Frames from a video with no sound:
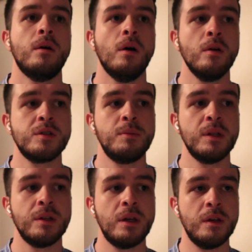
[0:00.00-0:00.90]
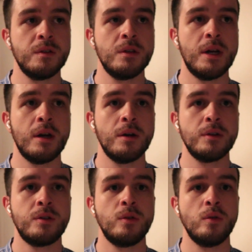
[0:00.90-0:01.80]
ultimately is there
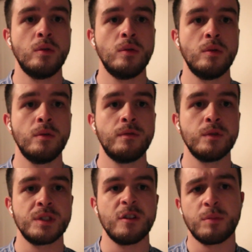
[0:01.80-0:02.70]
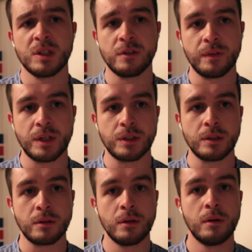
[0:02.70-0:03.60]
for
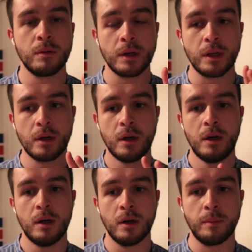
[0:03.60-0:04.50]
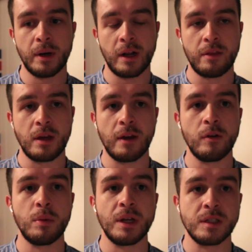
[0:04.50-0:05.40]
self-preservation, right? And I think
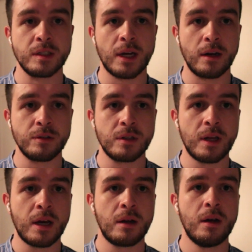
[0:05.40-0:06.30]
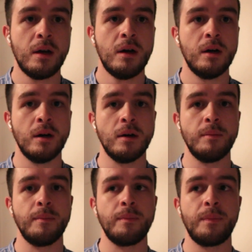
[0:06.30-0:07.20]
everybody is entitled to that.
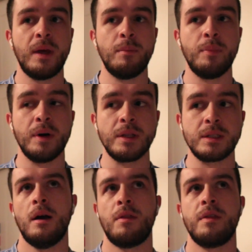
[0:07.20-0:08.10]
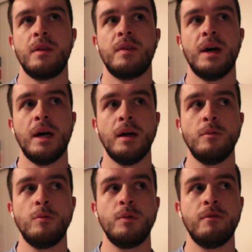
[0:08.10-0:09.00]
But I think that
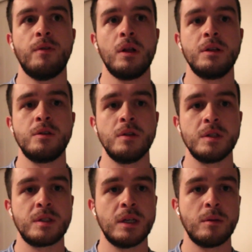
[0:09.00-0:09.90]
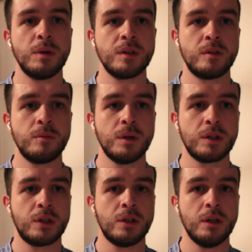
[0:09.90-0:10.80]
we fall into the stigma too
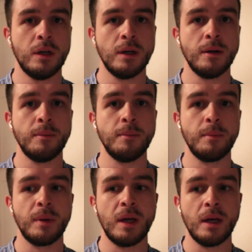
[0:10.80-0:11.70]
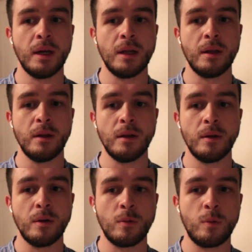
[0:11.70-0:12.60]
much,
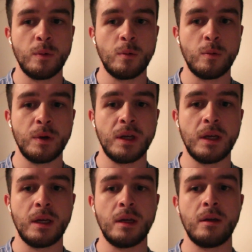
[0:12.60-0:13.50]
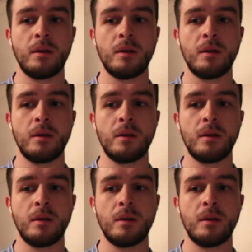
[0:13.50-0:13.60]
and we